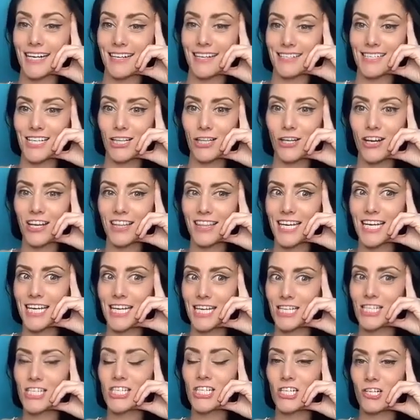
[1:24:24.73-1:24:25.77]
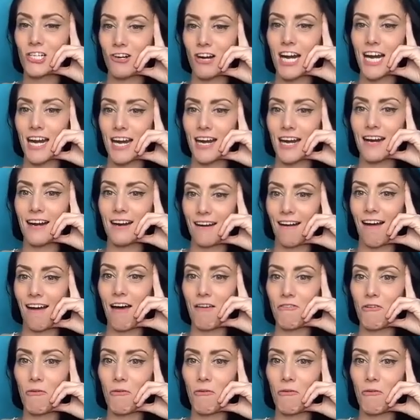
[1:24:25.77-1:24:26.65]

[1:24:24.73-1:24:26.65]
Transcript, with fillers: It's, to it's look interesting. At the history of, yeah.